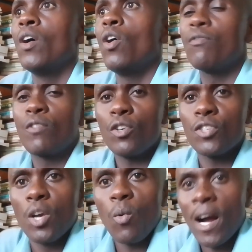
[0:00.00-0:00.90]
Of course,
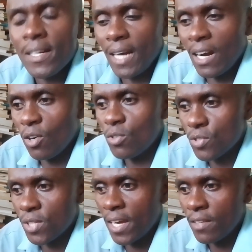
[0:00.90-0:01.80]
he worked
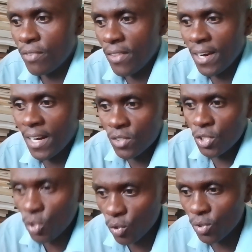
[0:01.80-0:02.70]
alongside Father
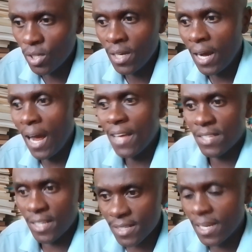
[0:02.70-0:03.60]
Candido,
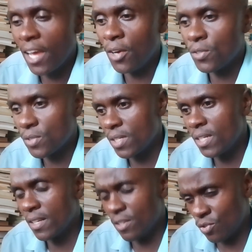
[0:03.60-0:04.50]
as he tells
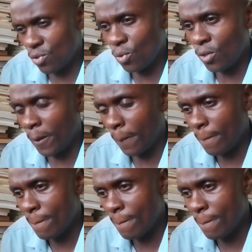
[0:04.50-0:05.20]
in his story